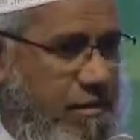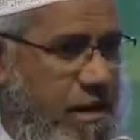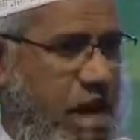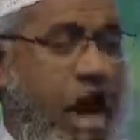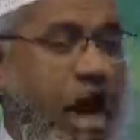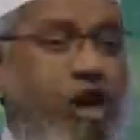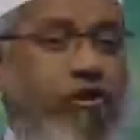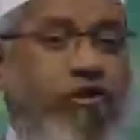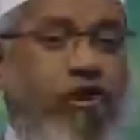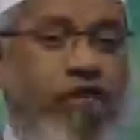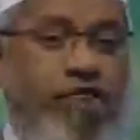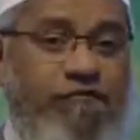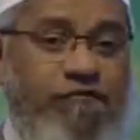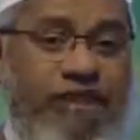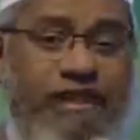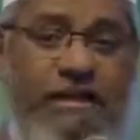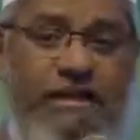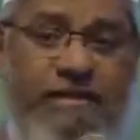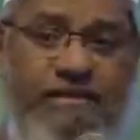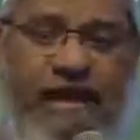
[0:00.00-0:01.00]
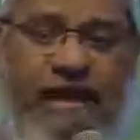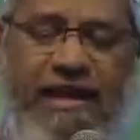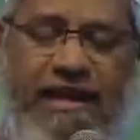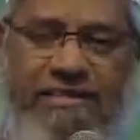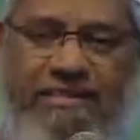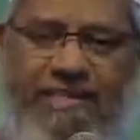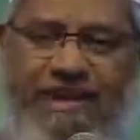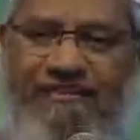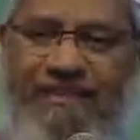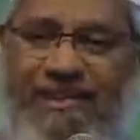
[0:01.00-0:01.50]
Out of these
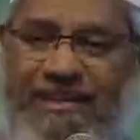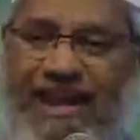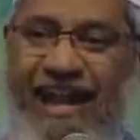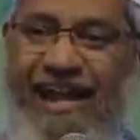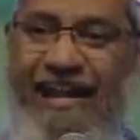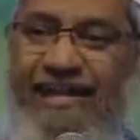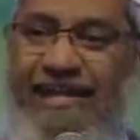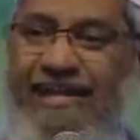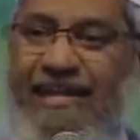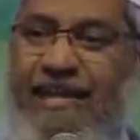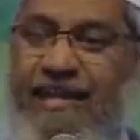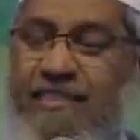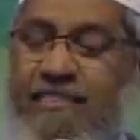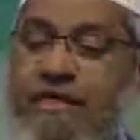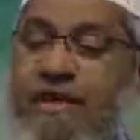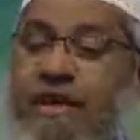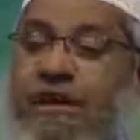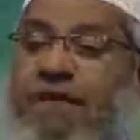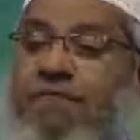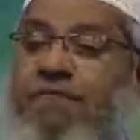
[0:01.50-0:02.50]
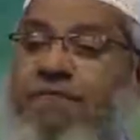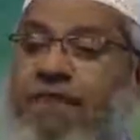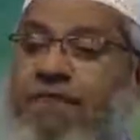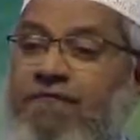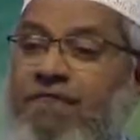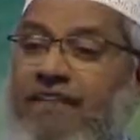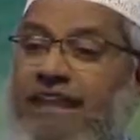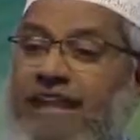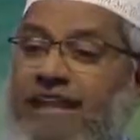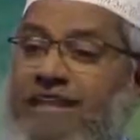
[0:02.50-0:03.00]
37 countries,
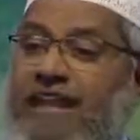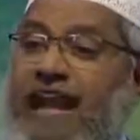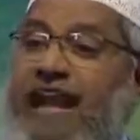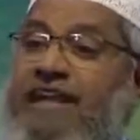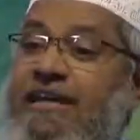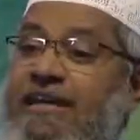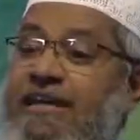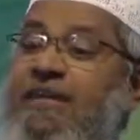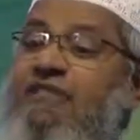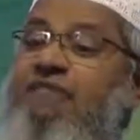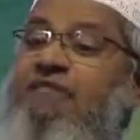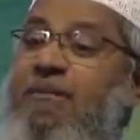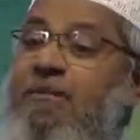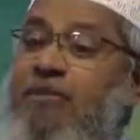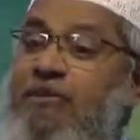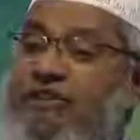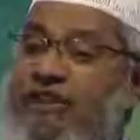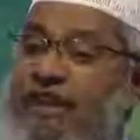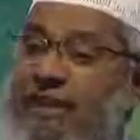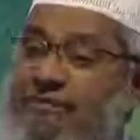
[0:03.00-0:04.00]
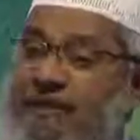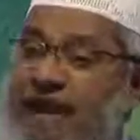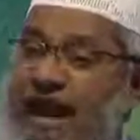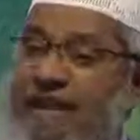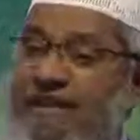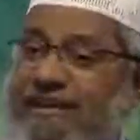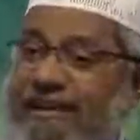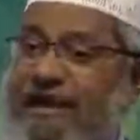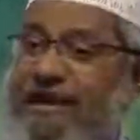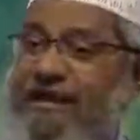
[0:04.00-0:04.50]
15 countries were Muslim
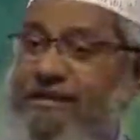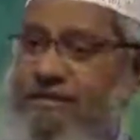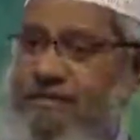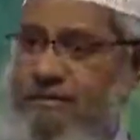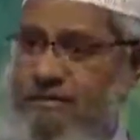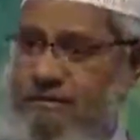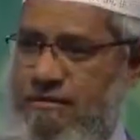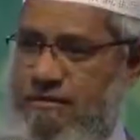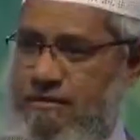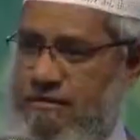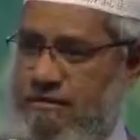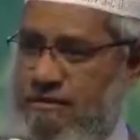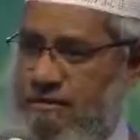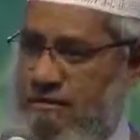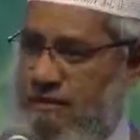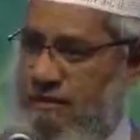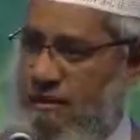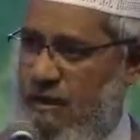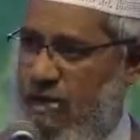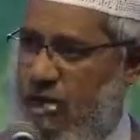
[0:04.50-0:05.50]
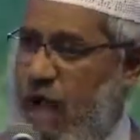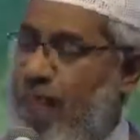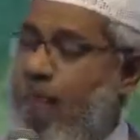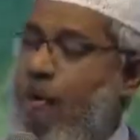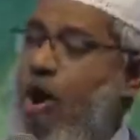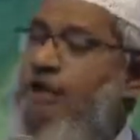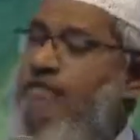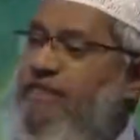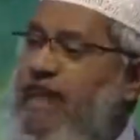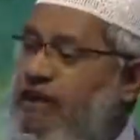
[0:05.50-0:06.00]
countries.
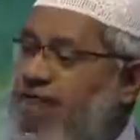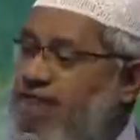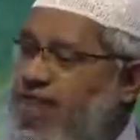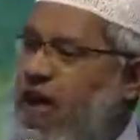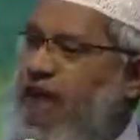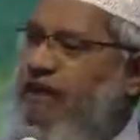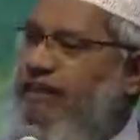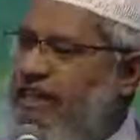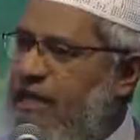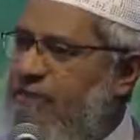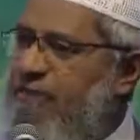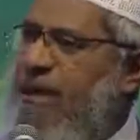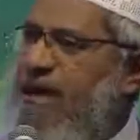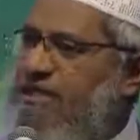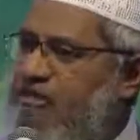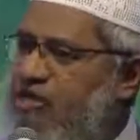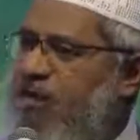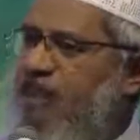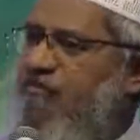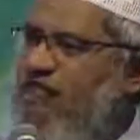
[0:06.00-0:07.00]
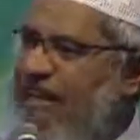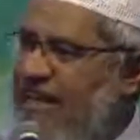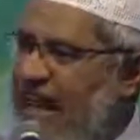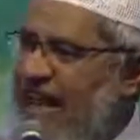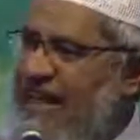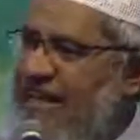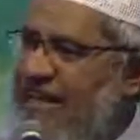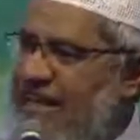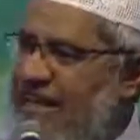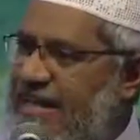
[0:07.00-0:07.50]
More than 40% of the
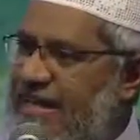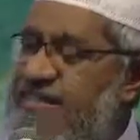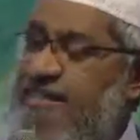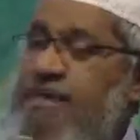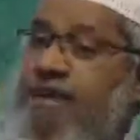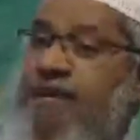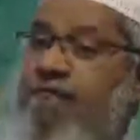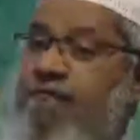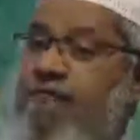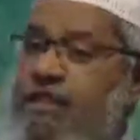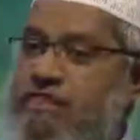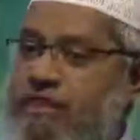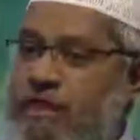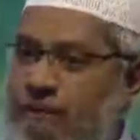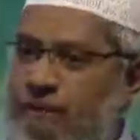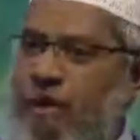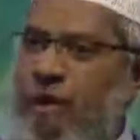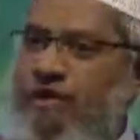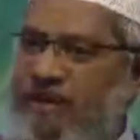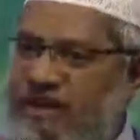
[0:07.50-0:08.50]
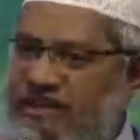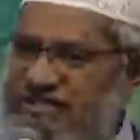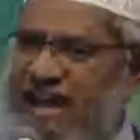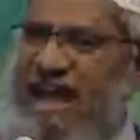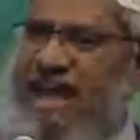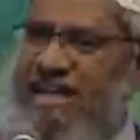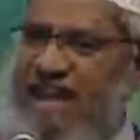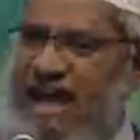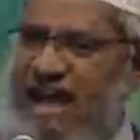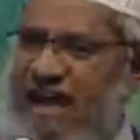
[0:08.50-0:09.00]
countries which supported
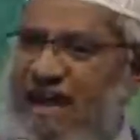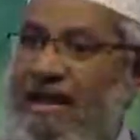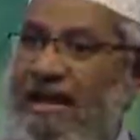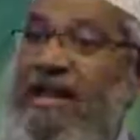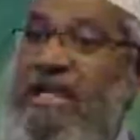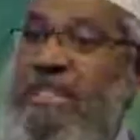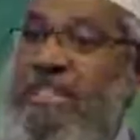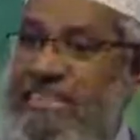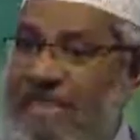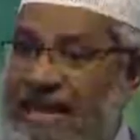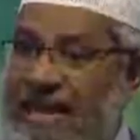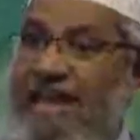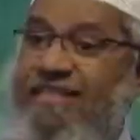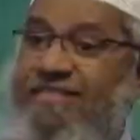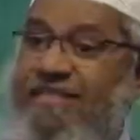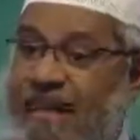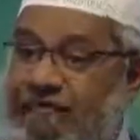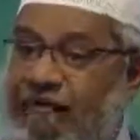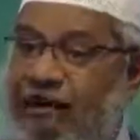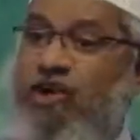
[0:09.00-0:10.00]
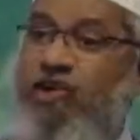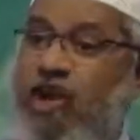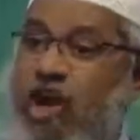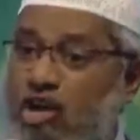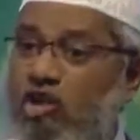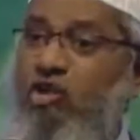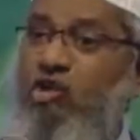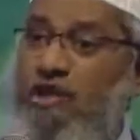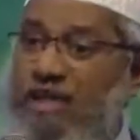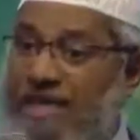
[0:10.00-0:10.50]
China, saying that what you're
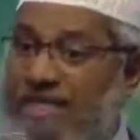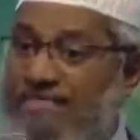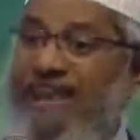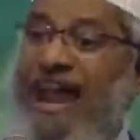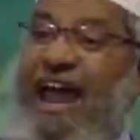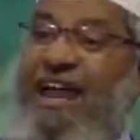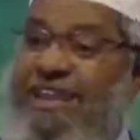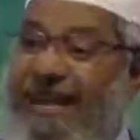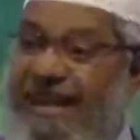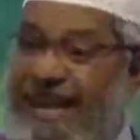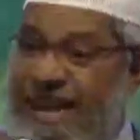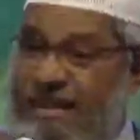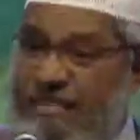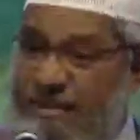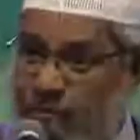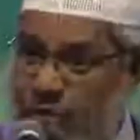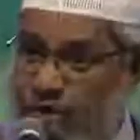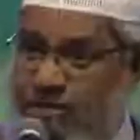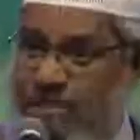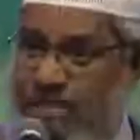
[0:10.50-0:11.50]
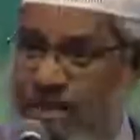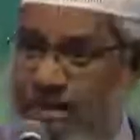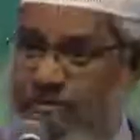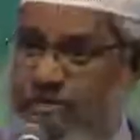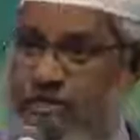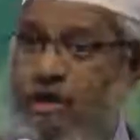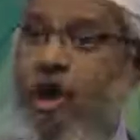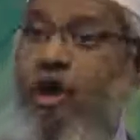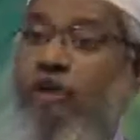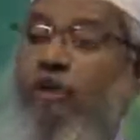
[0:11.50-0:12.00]
doing is right against the
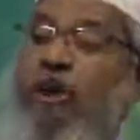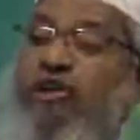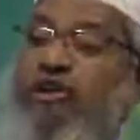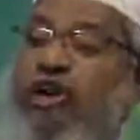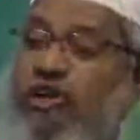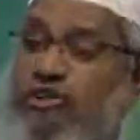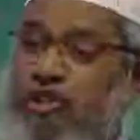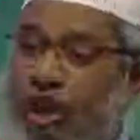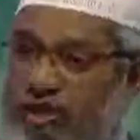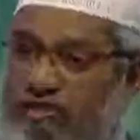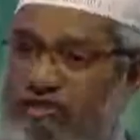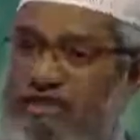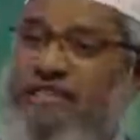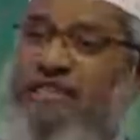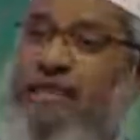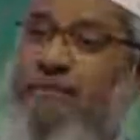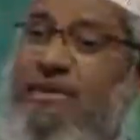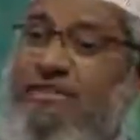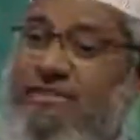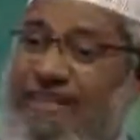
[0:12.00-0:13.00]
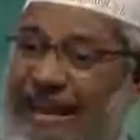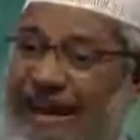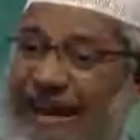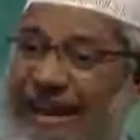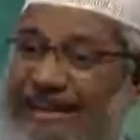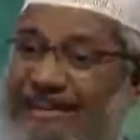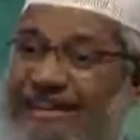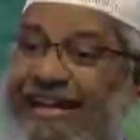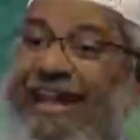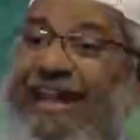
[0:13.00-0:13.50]
Muslims, what you're torturing them is
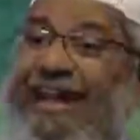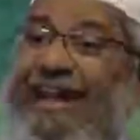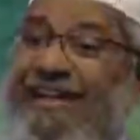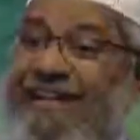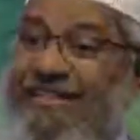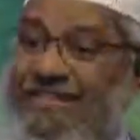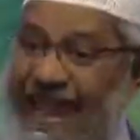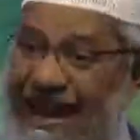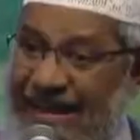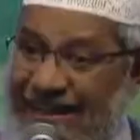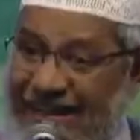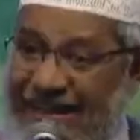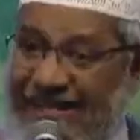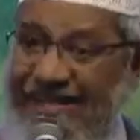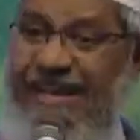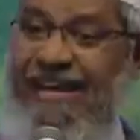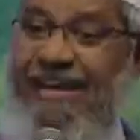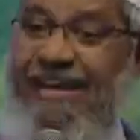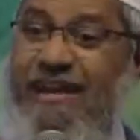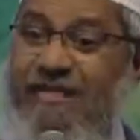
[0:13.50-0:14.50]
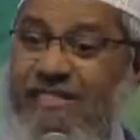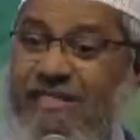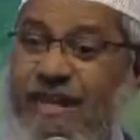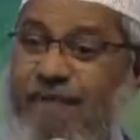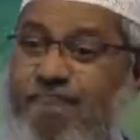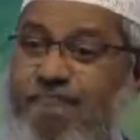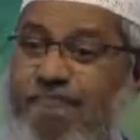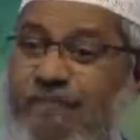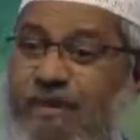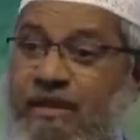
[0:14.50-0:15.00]
correct, it is
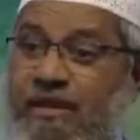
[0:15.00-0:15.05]
anti-terrorism,